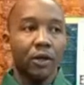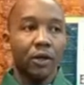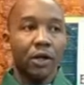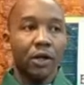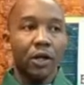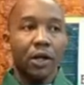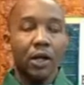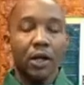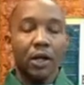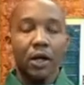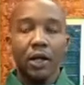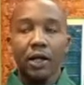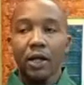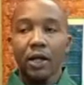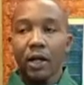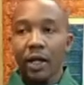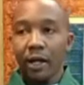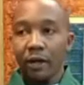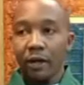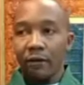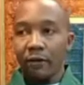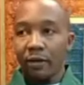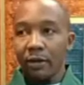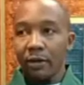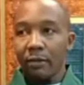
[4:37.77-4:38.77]
and are
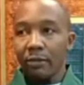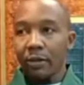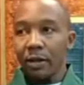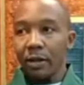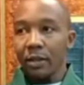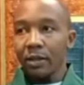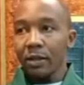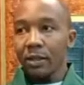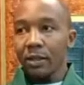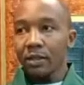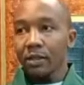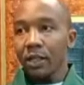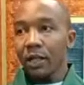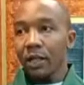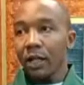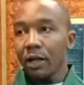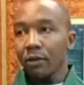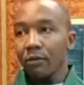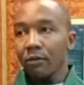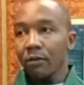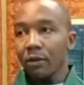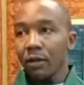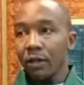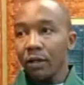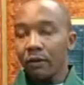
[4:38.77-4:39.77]
heavily burdened, and I
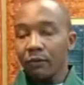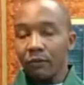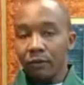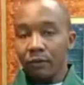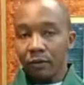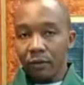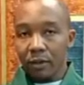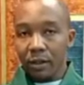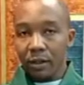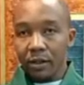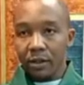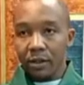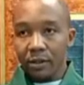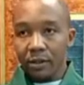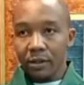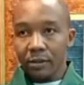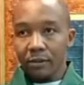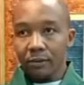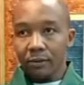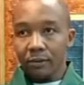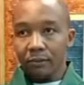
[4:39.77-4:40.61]
will give you rest.